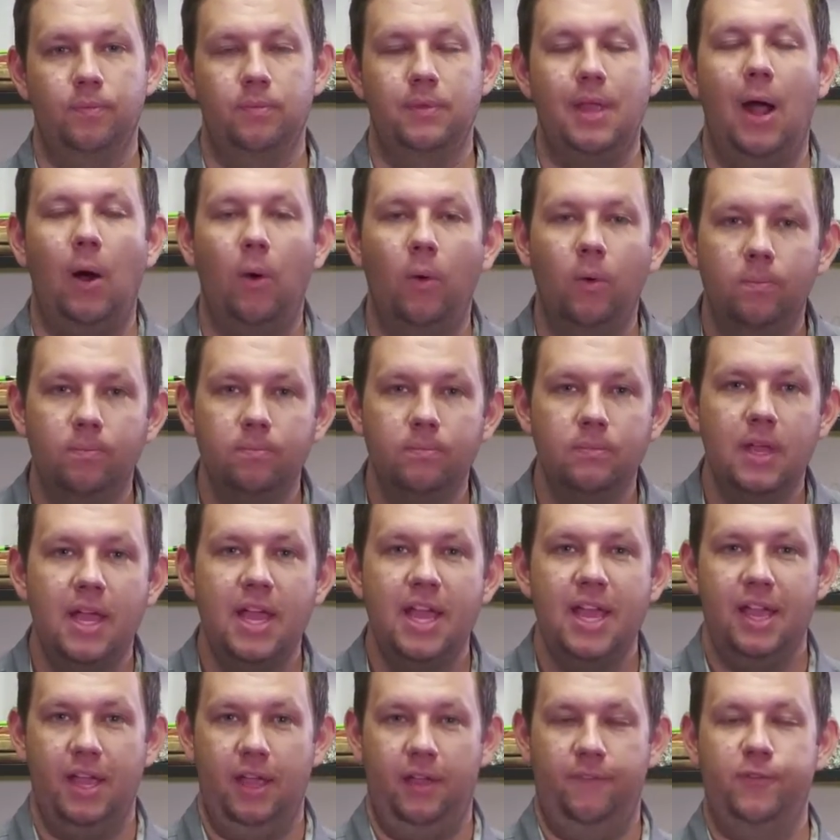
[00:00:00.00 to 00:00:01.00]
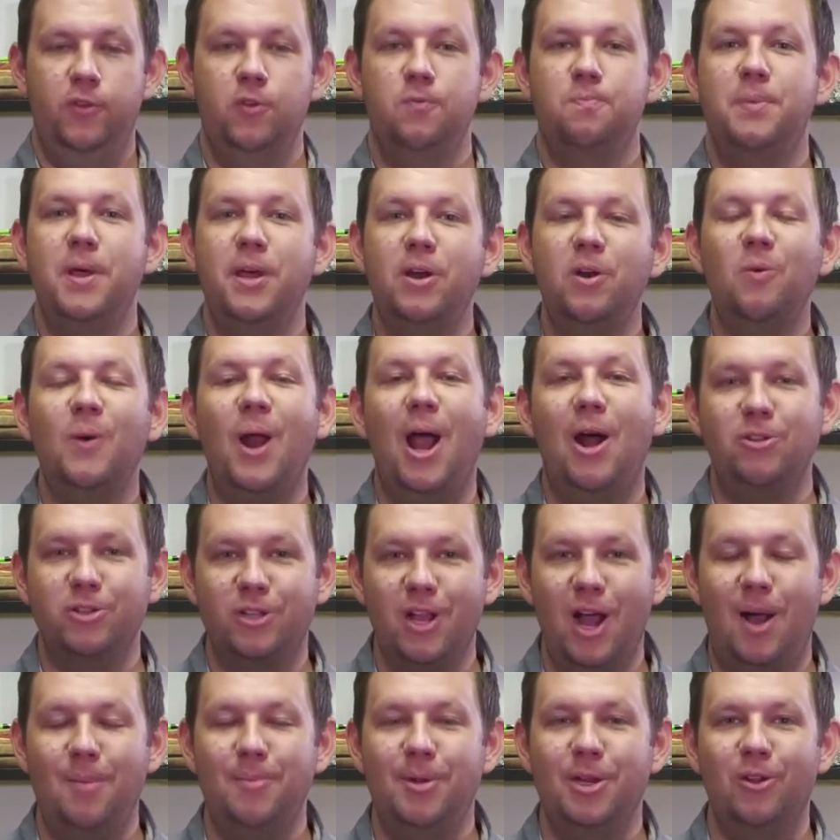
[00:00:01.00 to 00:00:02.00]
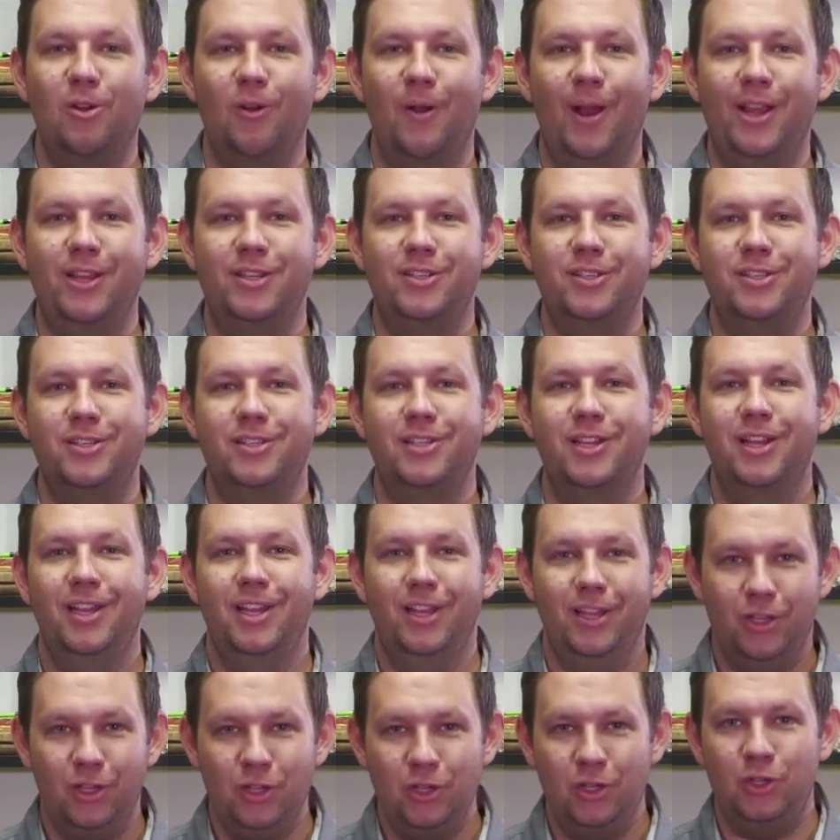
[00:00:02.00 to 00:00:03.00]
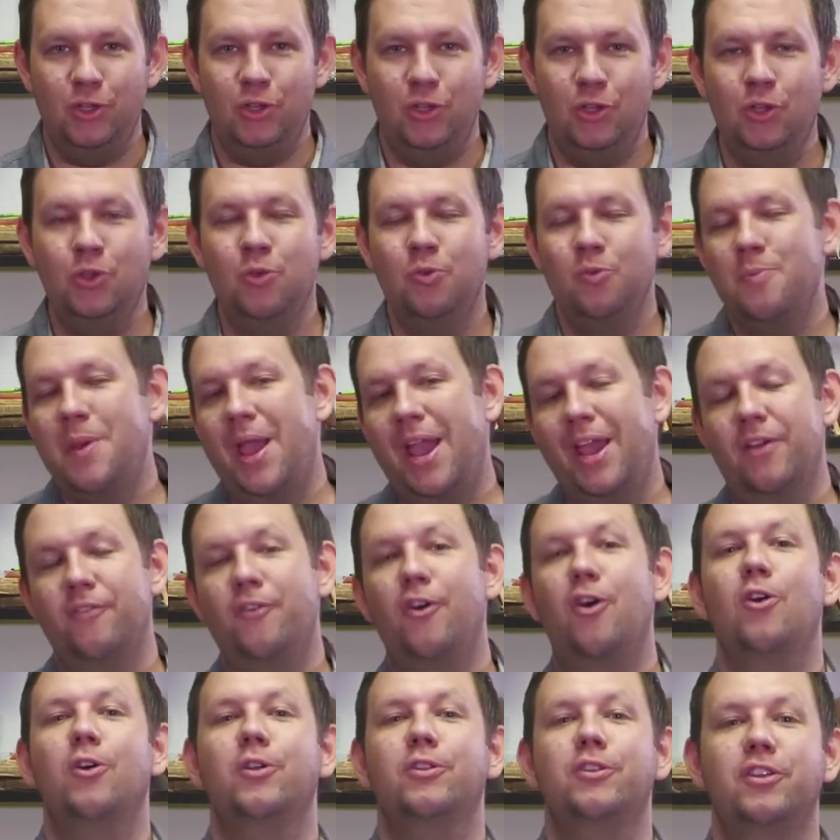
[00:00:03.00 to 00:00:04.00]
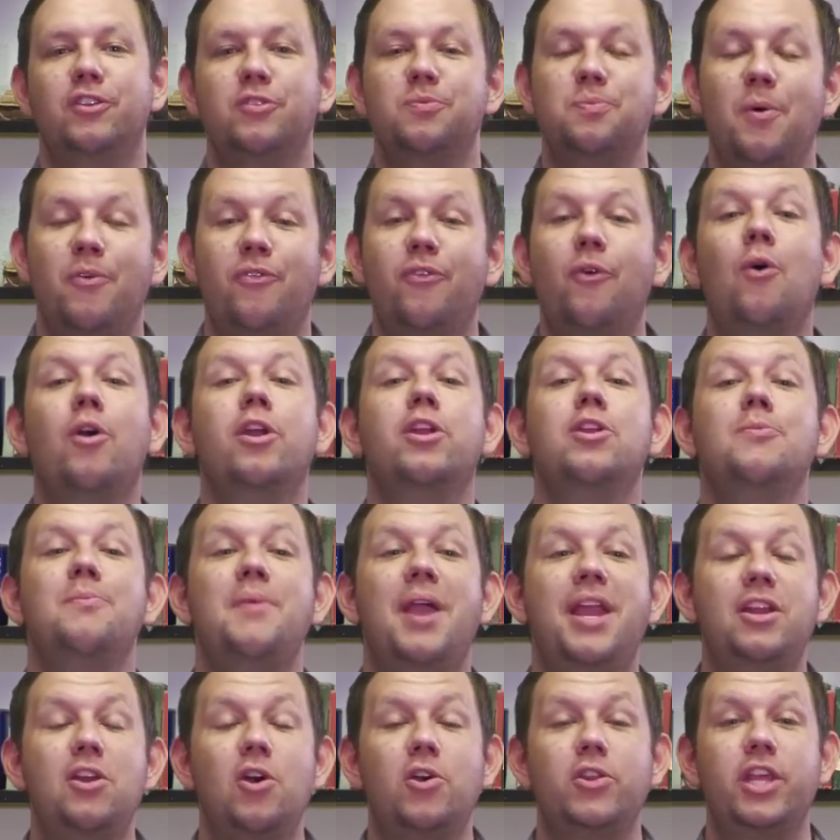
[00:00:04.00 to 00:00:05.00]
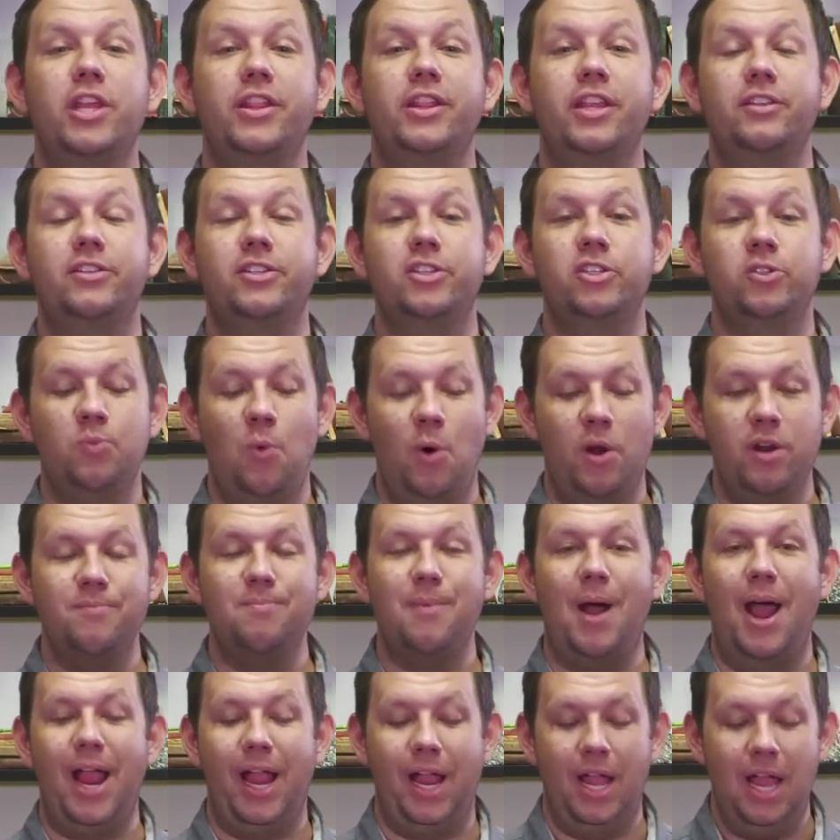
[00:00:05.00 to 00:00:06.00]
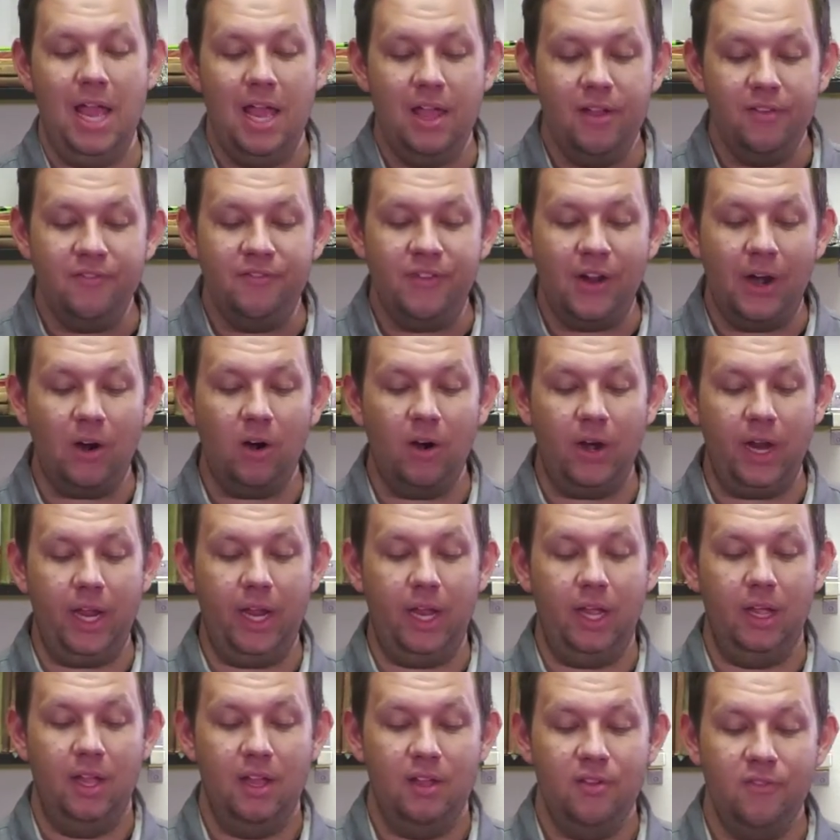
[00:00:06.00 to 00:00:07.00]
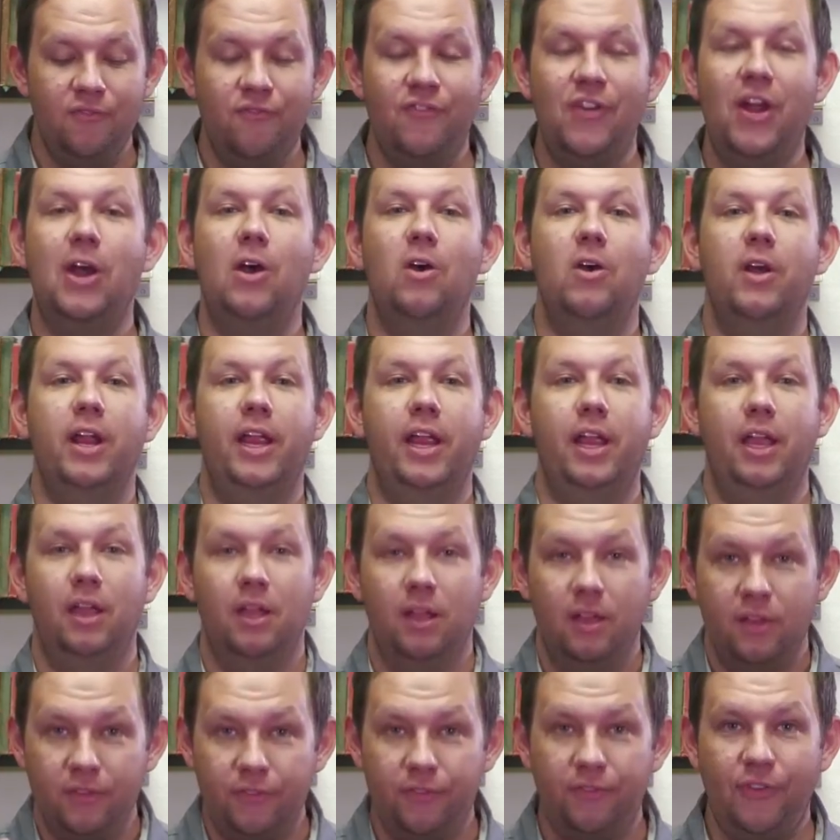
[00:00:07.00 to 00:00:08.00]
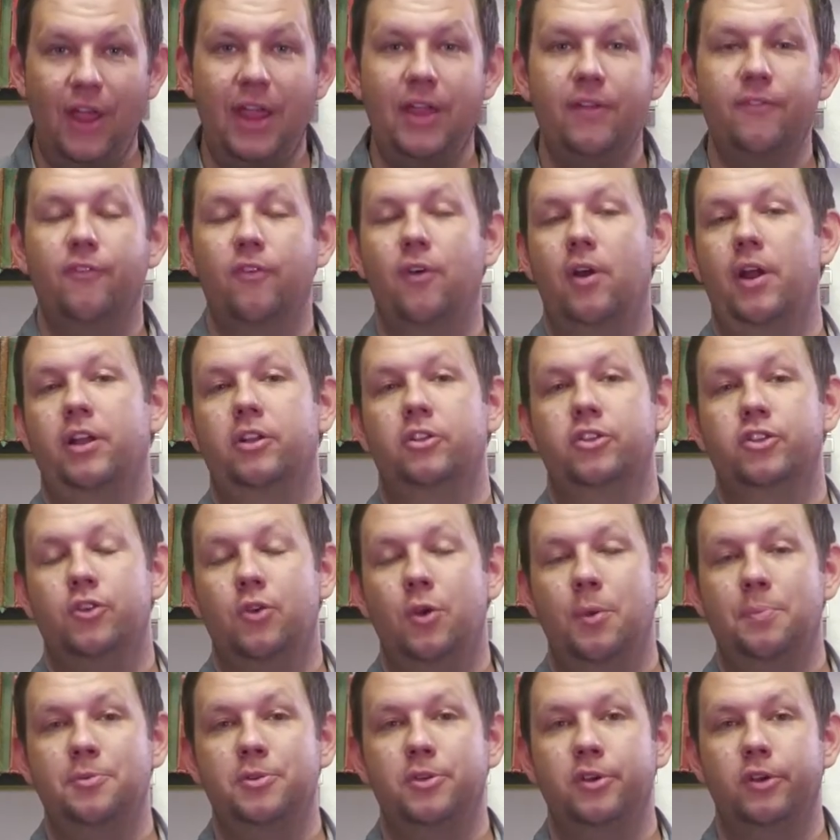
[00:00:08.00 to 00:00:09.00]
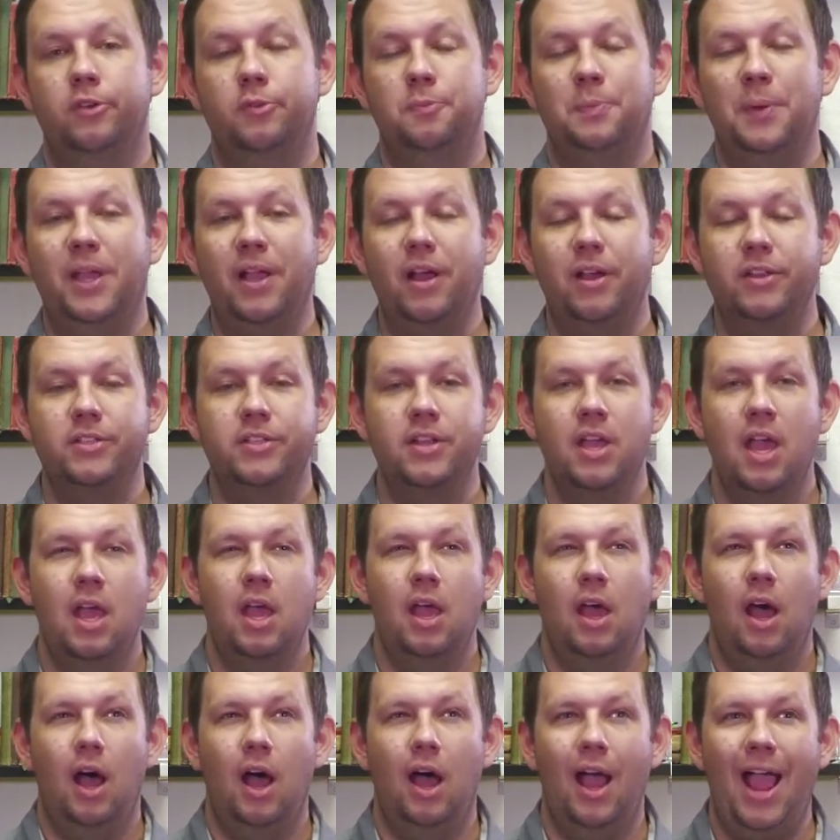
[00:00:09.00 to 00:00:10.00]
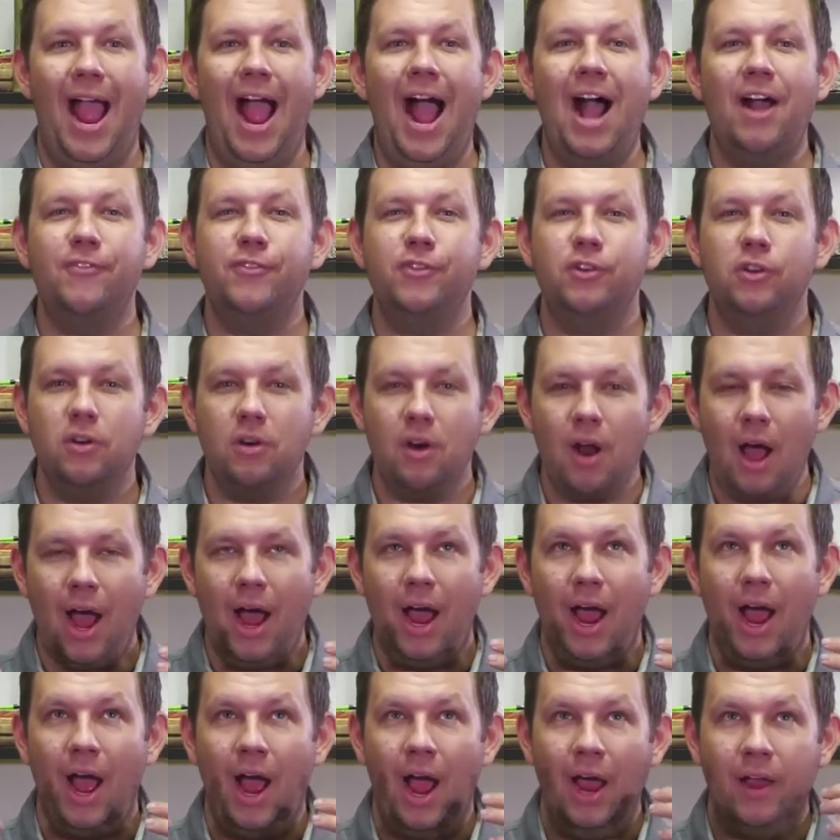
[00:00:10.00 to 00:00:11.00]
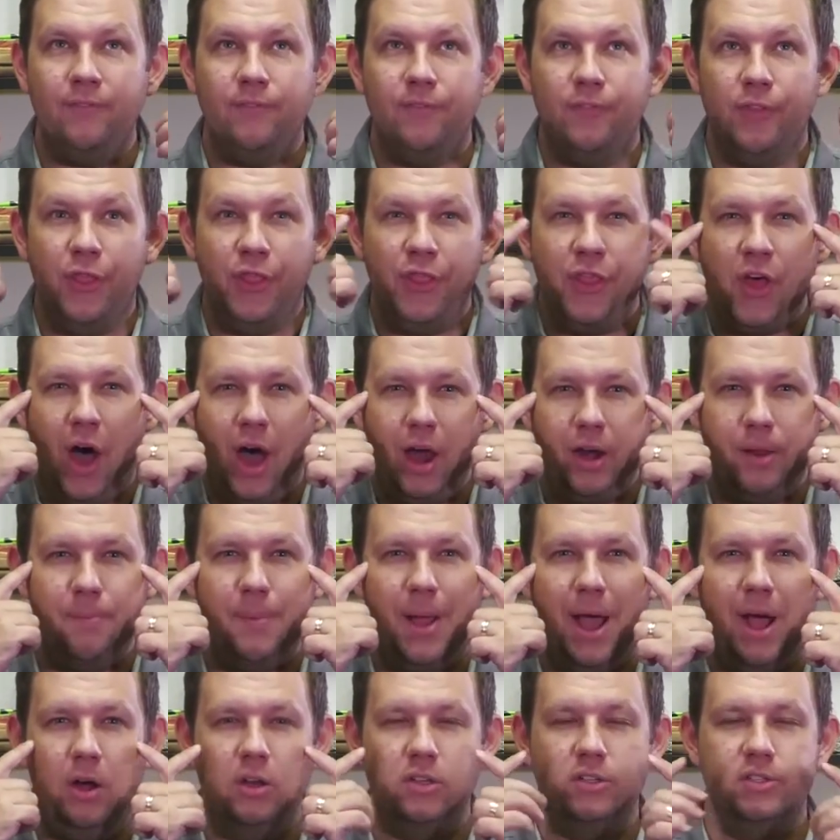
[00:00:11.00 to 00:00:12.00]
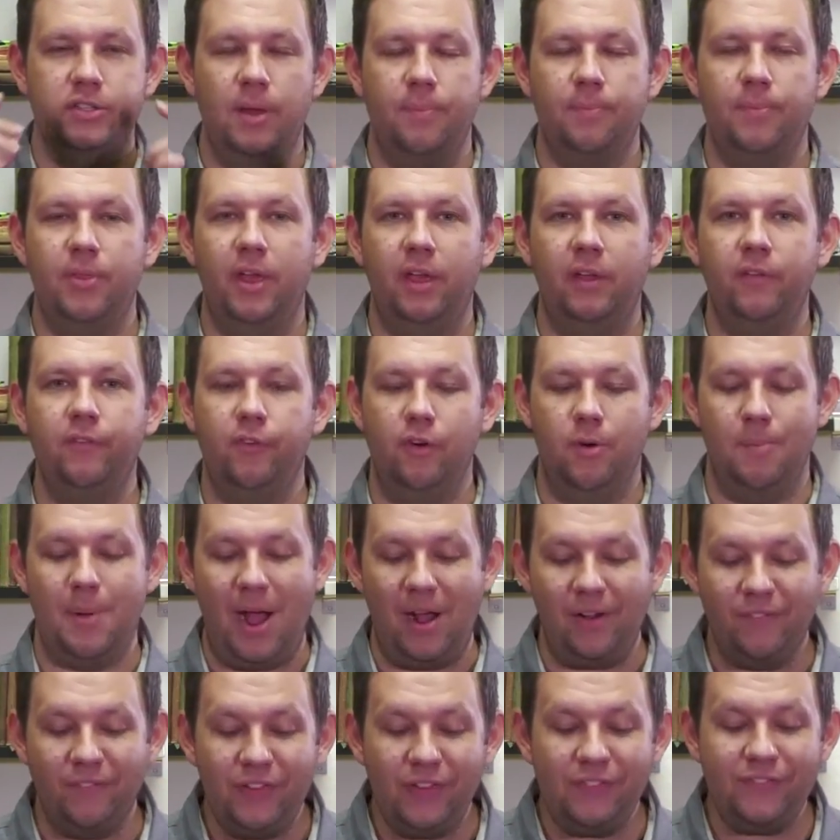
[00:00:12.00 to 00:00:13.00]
Now, if you've been around Common Grace, you may have heard this before. You may know that this is one of my very, very favorite scriptures, because after I've thought about something for about